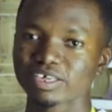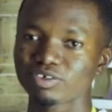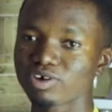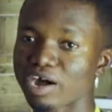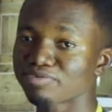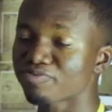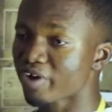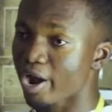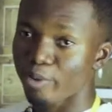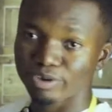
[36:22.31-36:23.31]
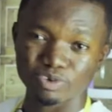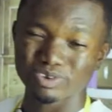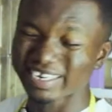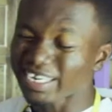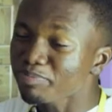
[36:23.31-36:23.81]
You have to find what you
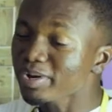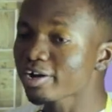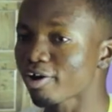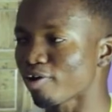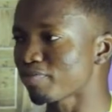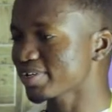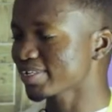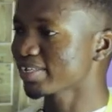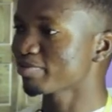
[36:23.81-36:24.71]
deeply loved,